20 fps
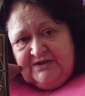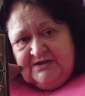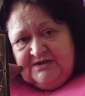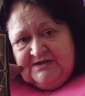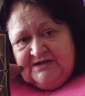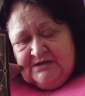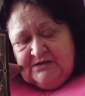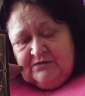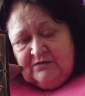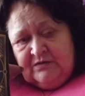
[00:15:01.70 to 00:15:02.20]

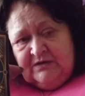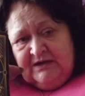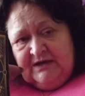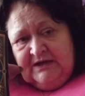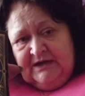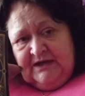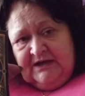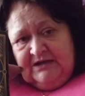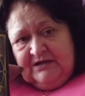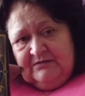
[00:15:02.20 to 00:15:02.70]
years ago,
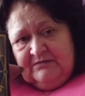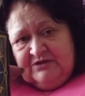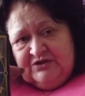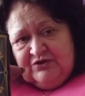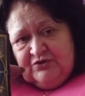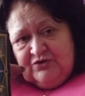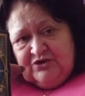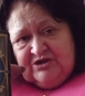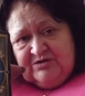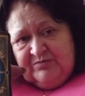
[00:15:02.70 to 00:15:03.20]
and my
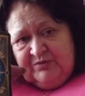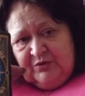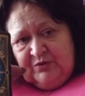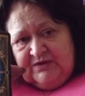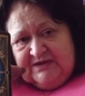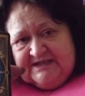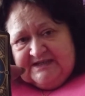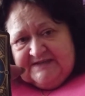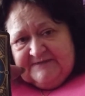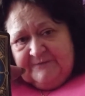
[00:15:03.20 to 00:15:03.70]
daughter bought
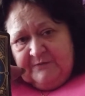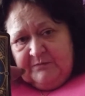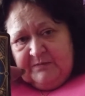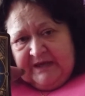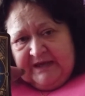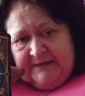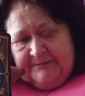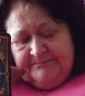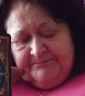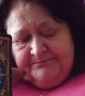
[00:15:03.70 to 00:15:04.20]
this for
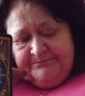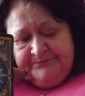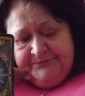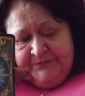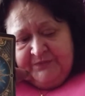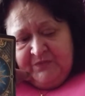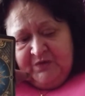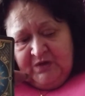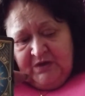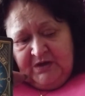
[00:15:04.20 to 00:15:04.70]
me.
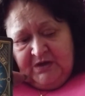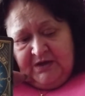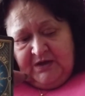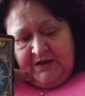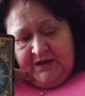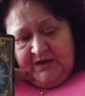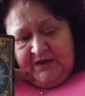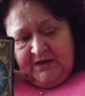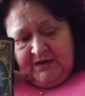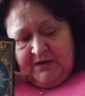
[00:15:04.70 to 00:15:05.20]

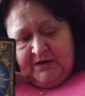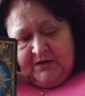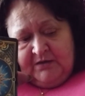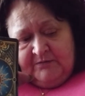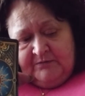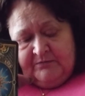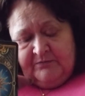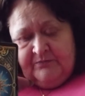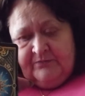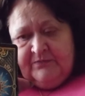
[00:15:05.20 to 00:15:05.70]

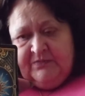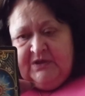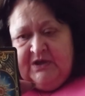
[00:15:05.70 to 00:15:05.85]
And